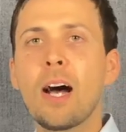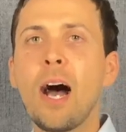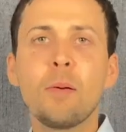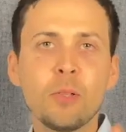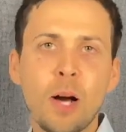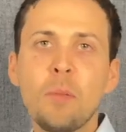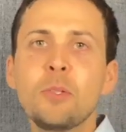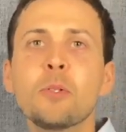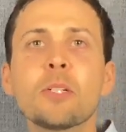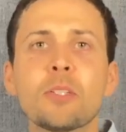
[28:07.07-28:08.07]
I'm I'm
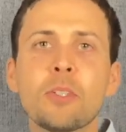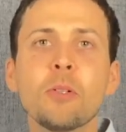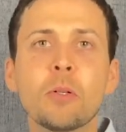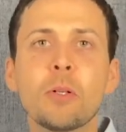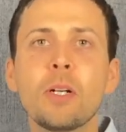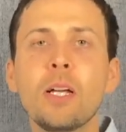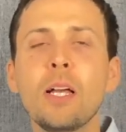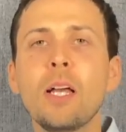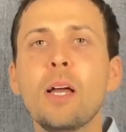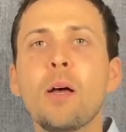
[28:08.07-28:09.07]
doing it too,
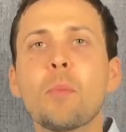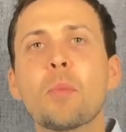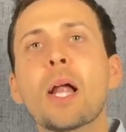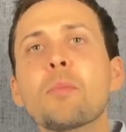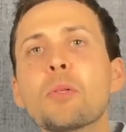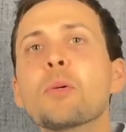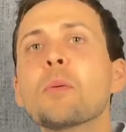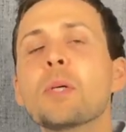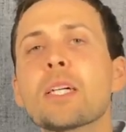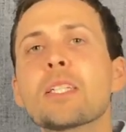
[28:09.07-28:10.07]
but I'm doing
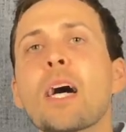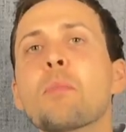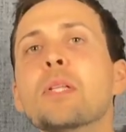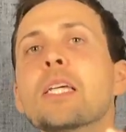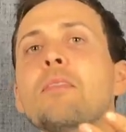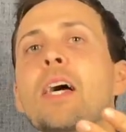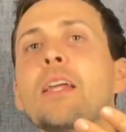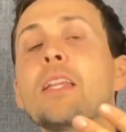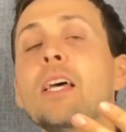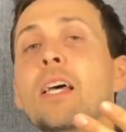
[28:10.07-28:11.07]
it because I believe
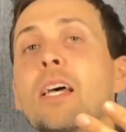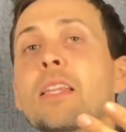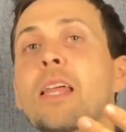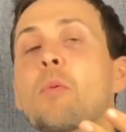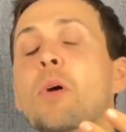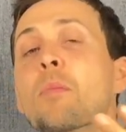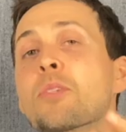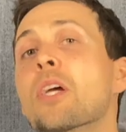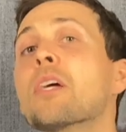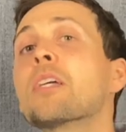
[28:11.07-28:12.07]
that that what I'm
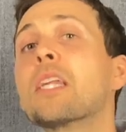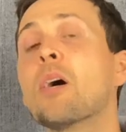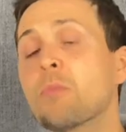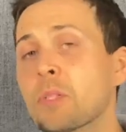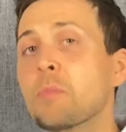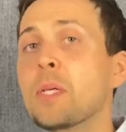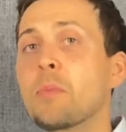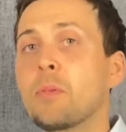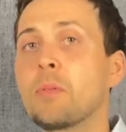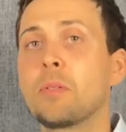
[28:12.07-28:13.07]
sharing can help some
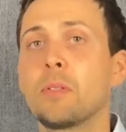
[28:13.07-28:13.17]
people.